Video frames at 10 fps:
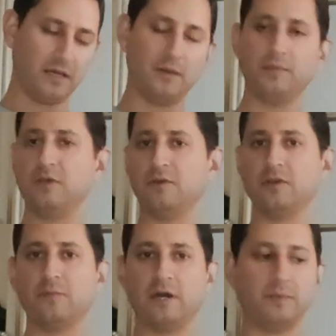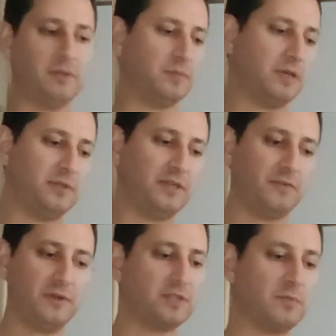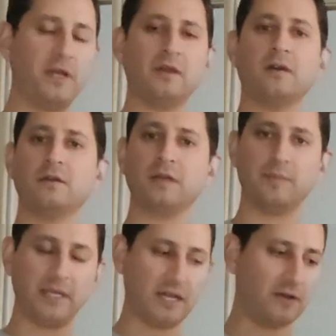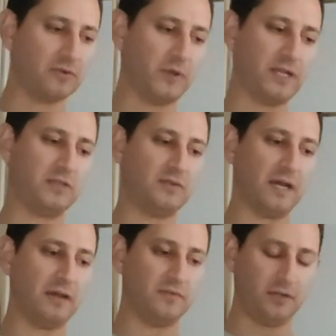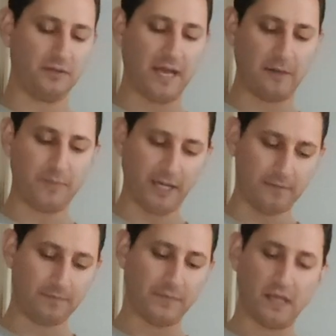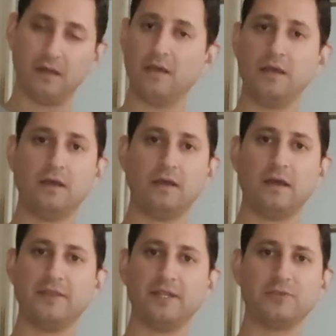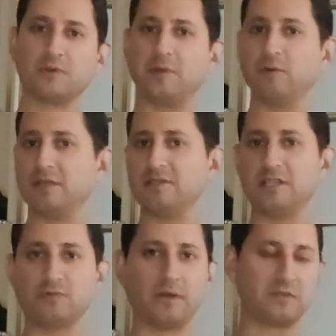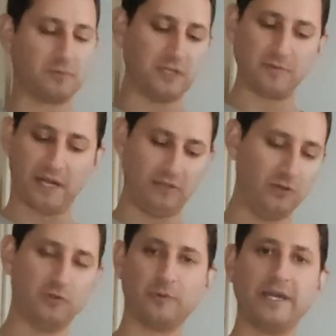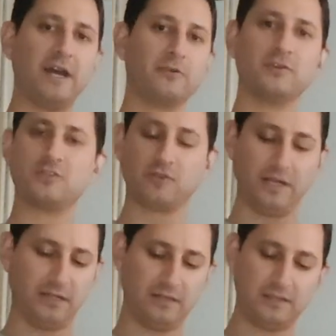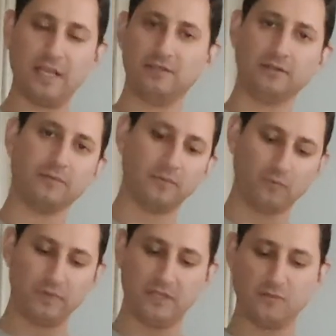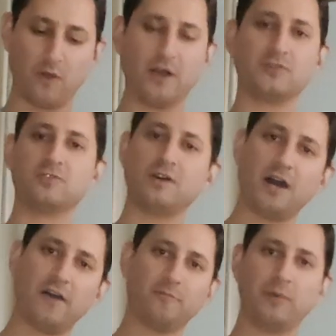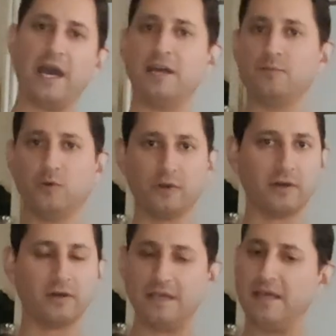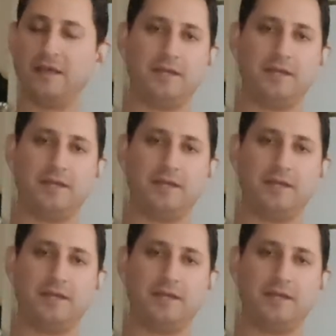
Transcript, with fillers: Um, you know, your amount may be different depending on how many counterweights you have and all that. But I thought this was going to be one of these things where I was going to be spending two, three hours trying to take these washers off, add more.